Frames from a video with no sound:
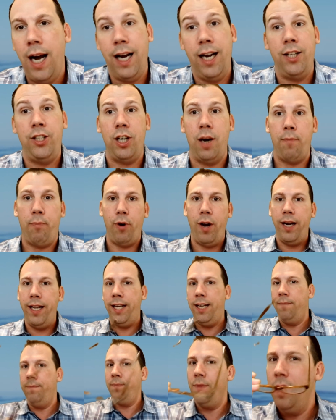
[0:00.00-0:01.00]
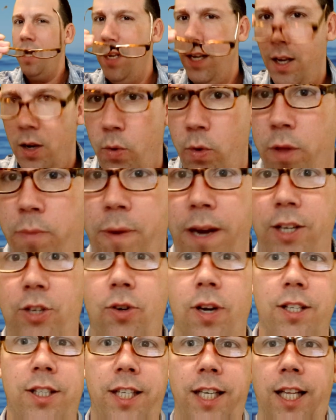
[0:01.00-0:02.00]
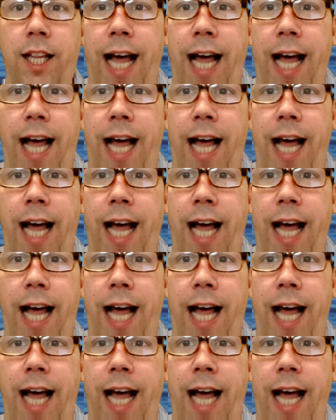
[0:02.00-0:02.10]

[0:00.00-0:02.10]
I'm going to jump right in with my trusty